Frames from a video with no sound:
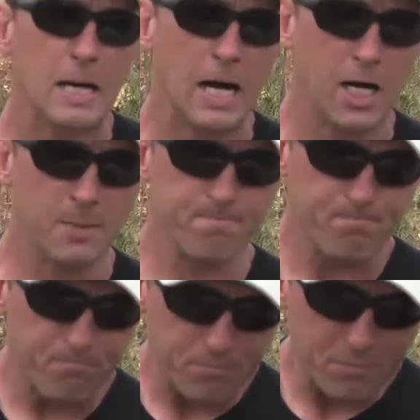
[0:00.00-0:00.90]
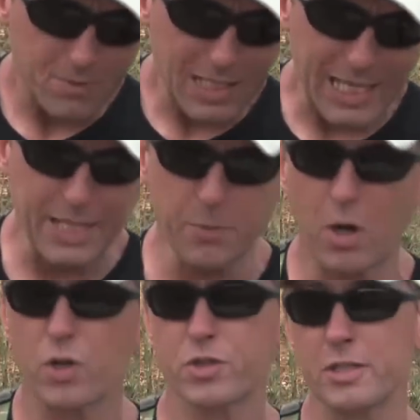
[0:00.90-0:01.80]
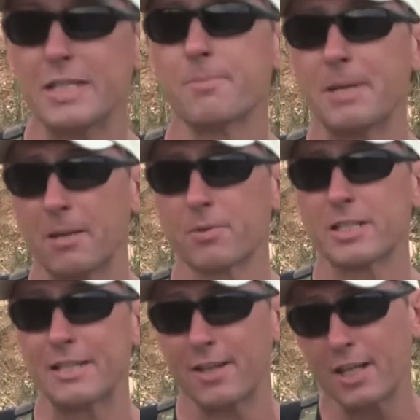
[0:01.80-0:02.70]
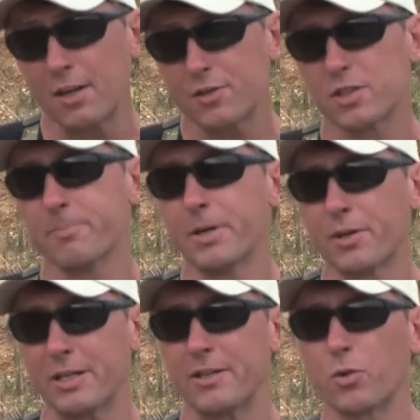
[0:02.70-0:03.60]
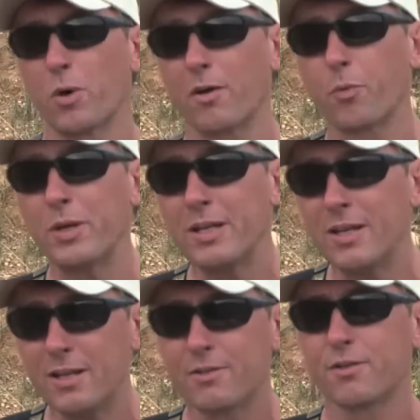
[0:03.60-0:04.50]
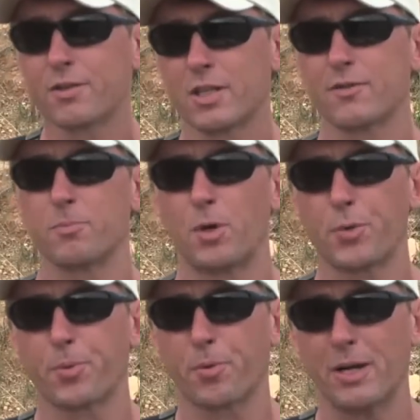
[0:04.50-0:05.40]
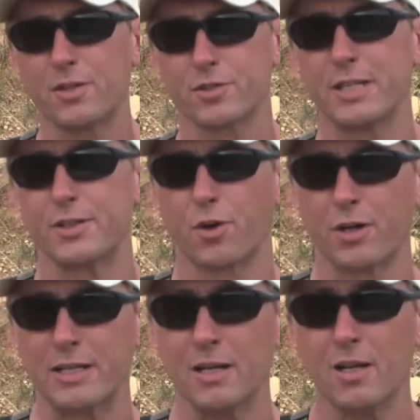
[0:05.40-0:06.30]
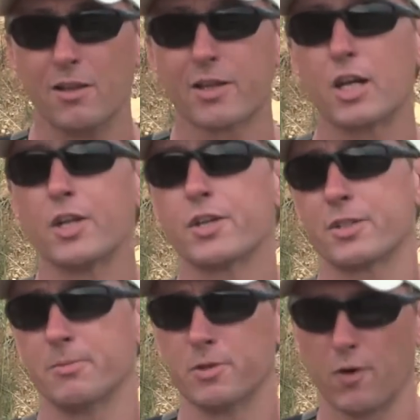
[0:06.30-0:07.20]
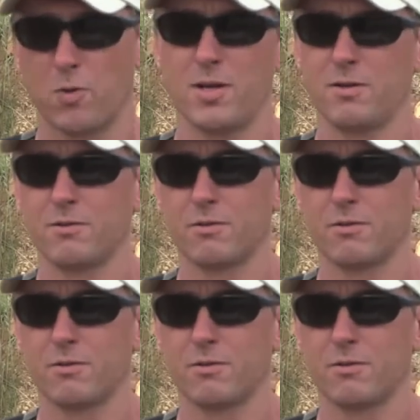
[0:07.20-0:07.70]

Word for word: Um, and then we also need to be able to get enough stability to where if we need to deliver multiple rounds on that target, the gun doesn't move around.